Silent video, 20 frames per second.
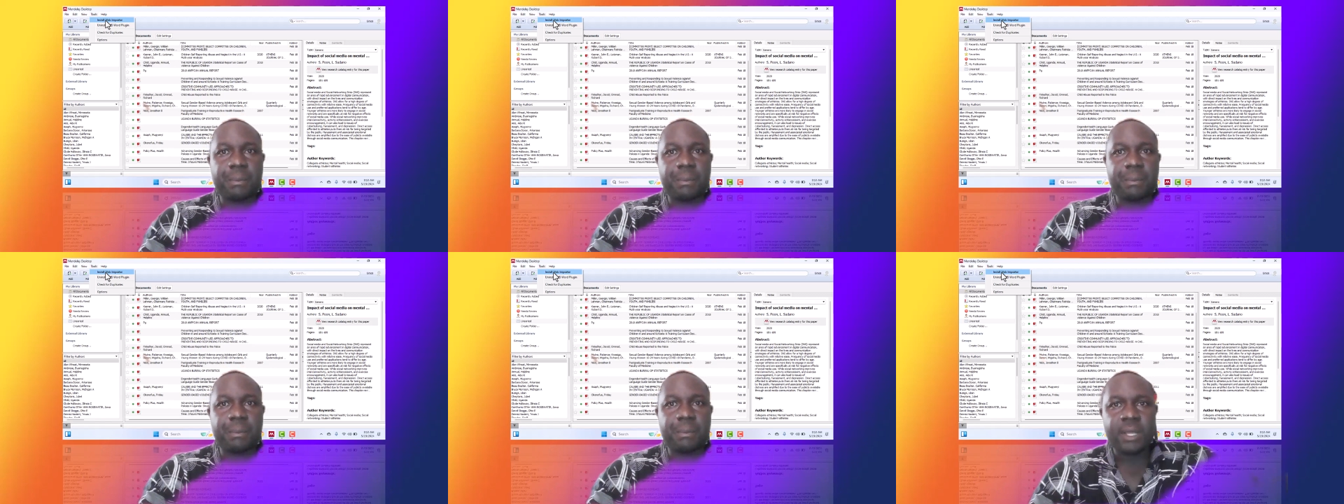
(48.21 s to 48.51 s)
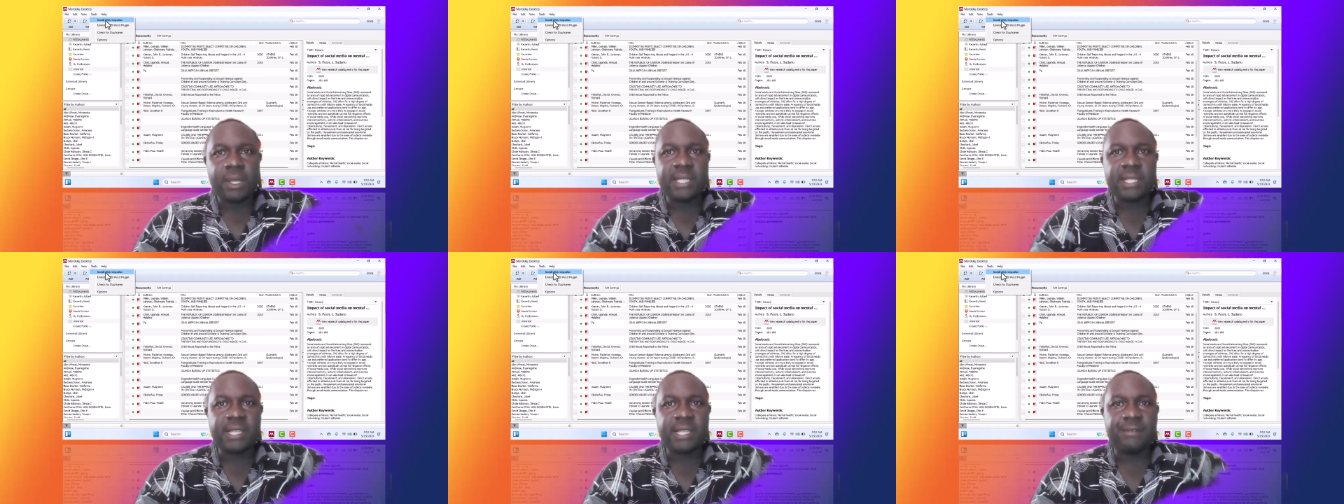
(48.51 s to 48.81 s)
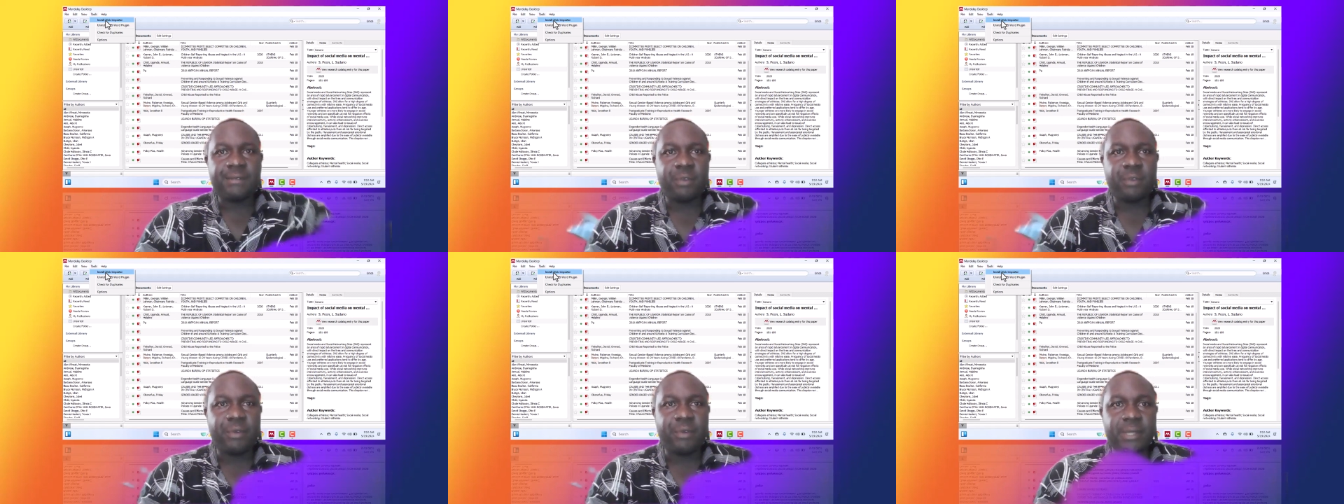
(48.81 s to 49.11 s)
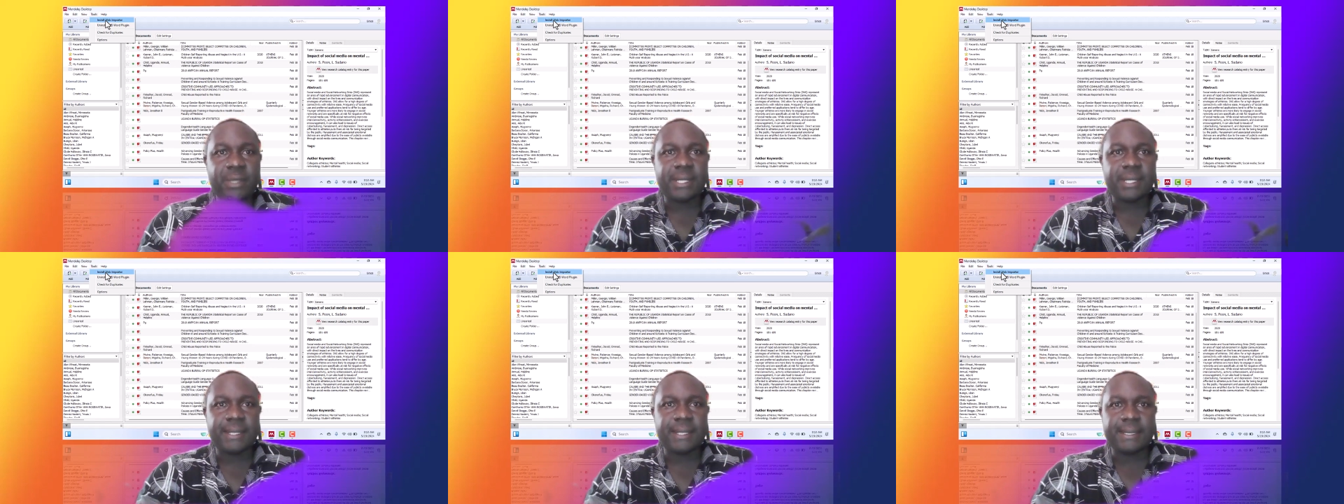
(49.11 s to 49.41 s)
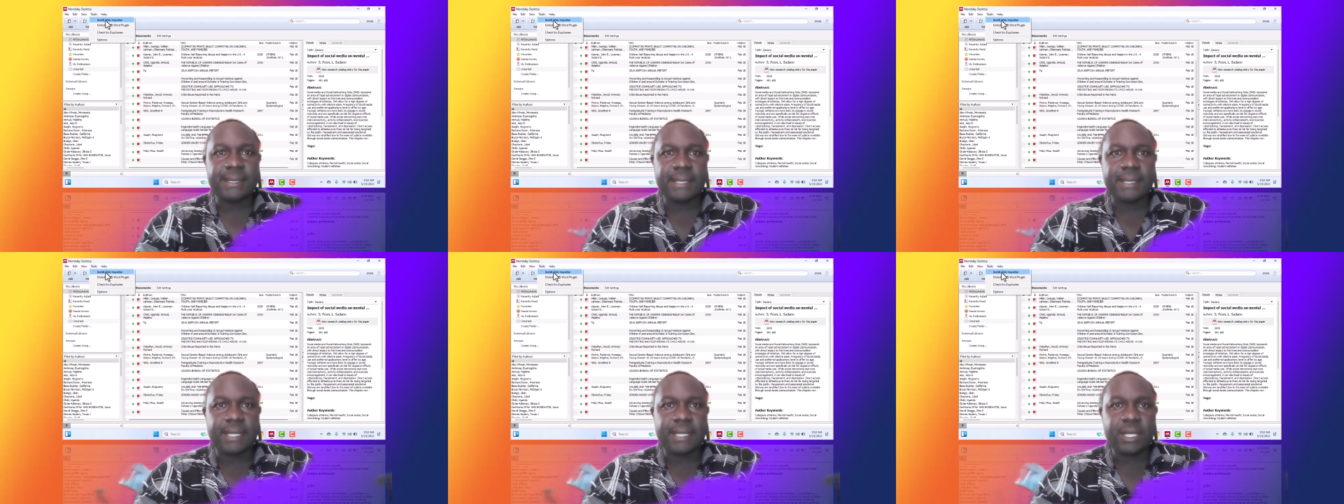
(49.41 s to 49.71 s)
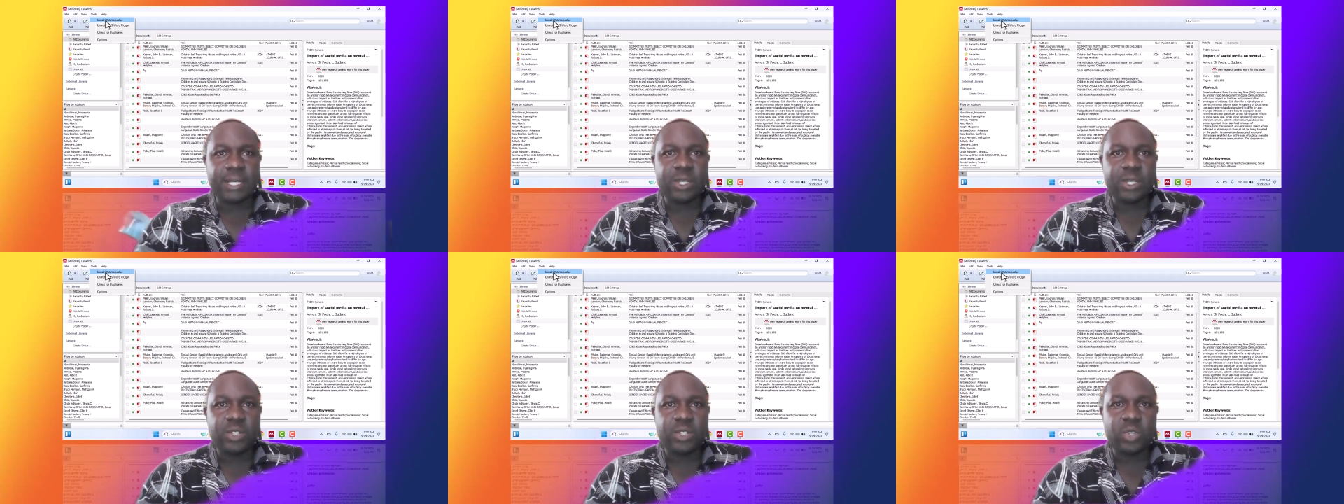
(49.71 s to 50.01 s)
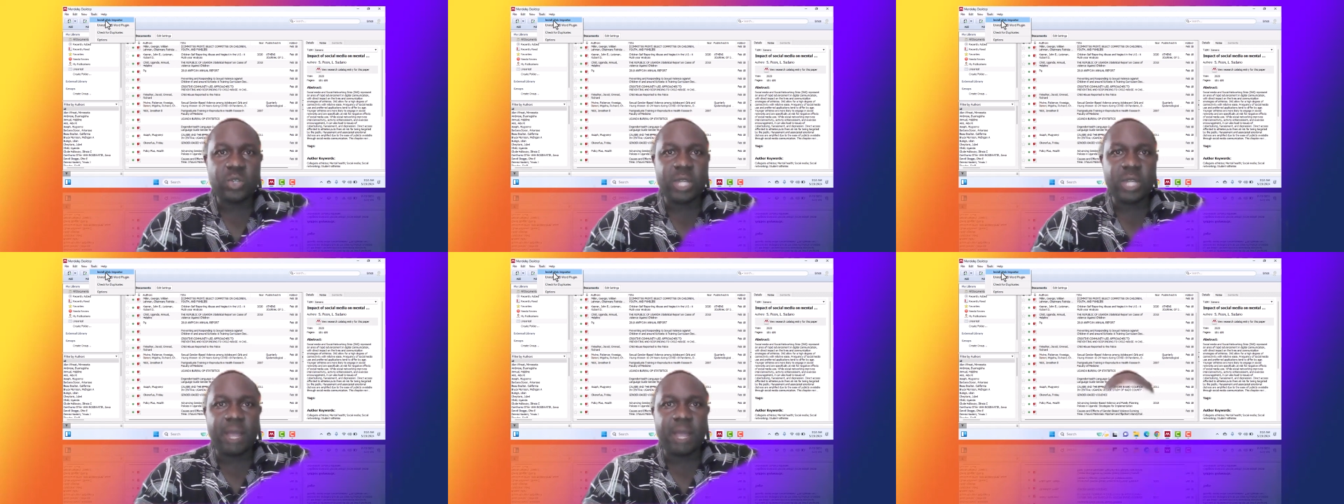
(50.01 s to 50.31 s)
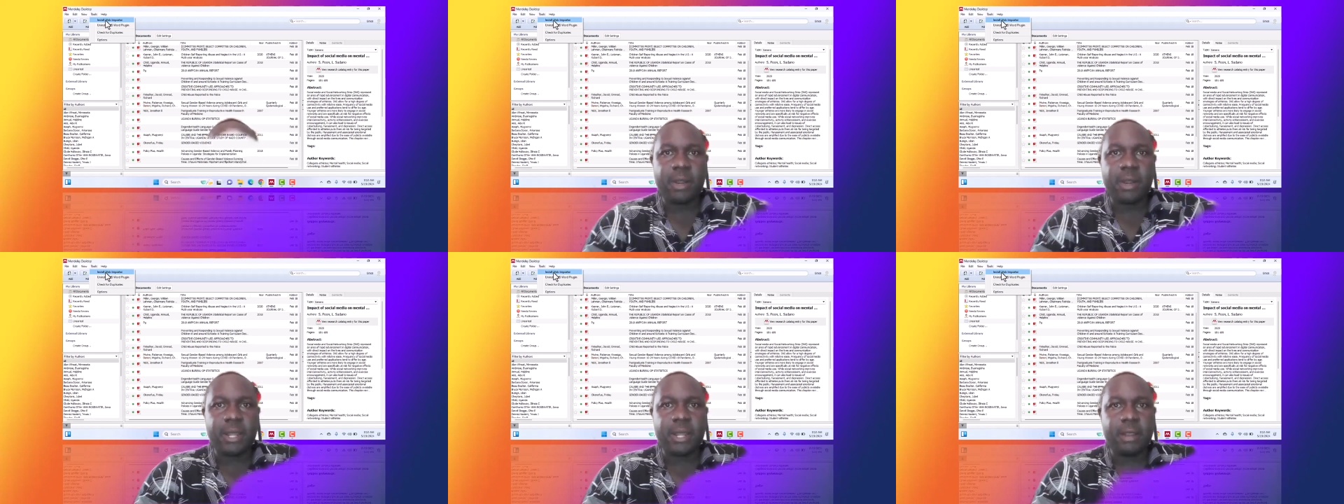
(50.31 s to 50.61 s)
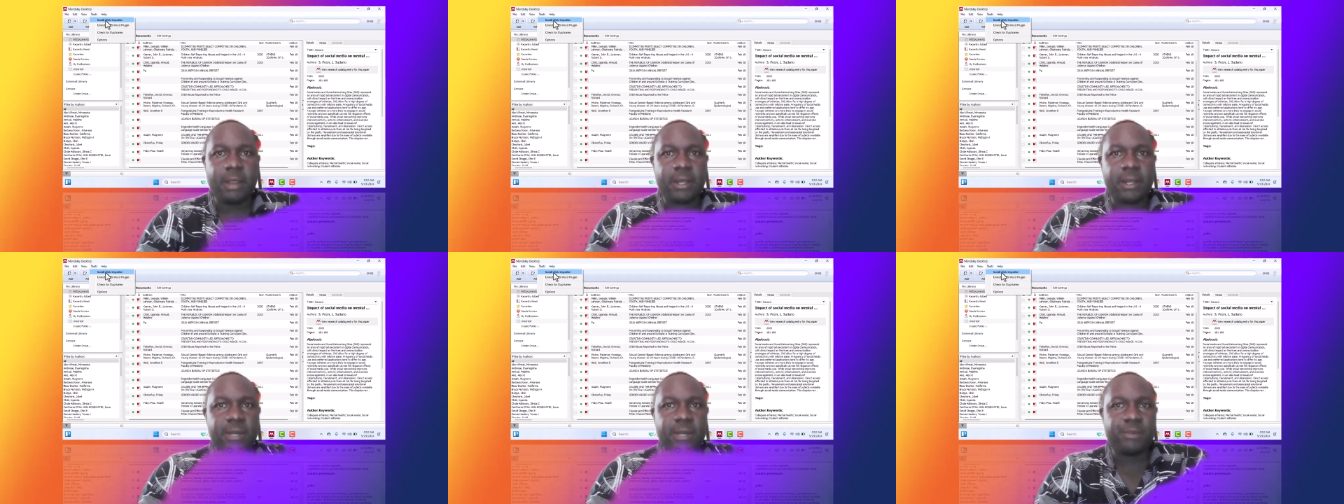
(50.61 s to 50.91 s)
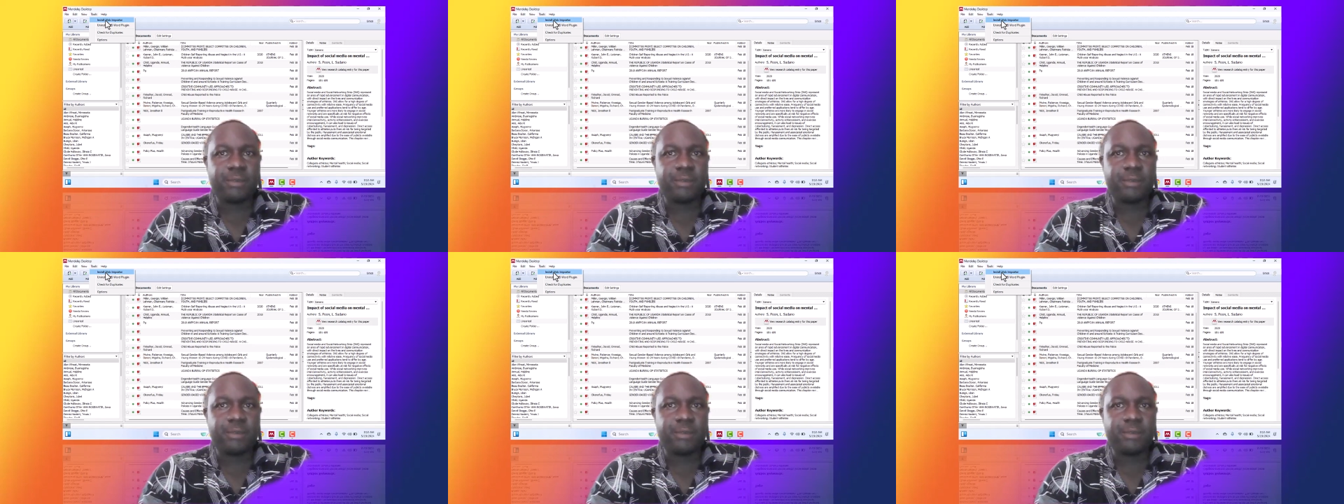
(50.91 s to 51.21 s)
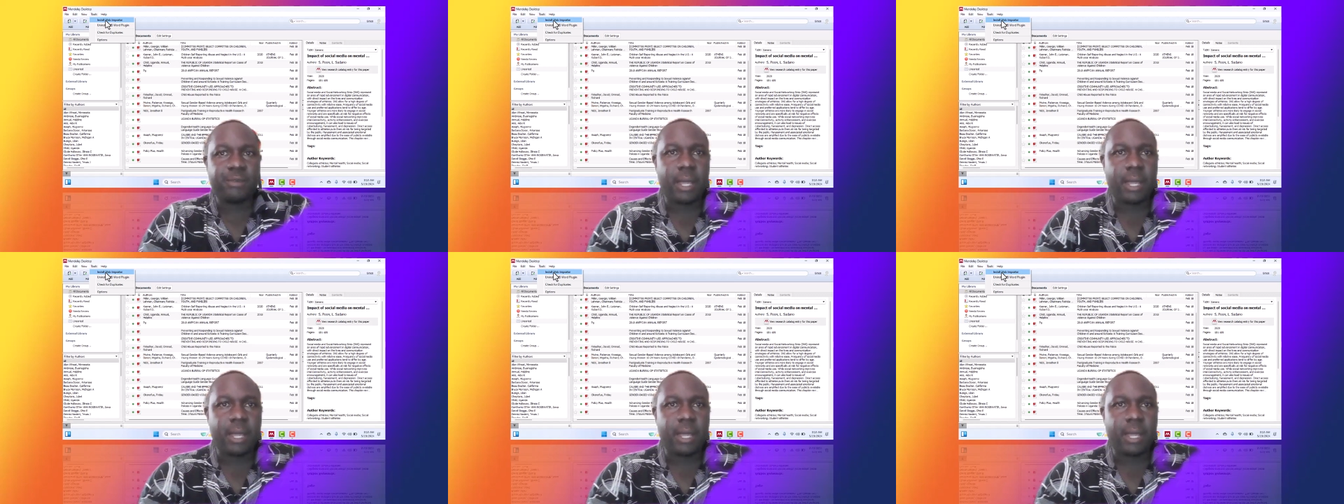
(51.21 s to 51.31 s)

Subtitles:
save references to your library directly from